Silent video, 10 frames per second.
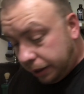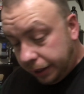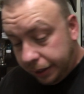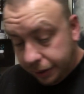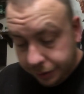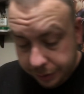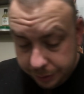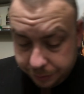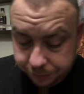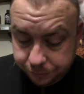and
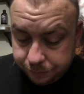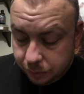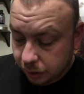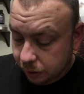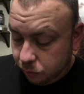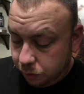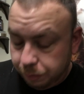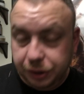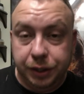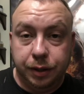I don't want to
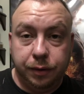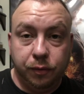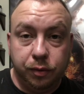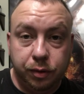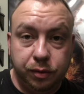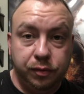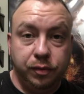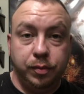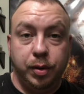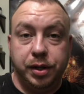bleed all
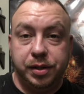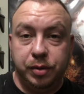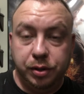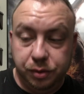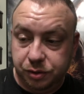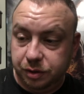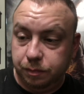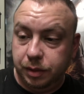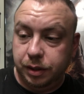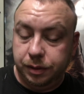over the place. I'm gonna use some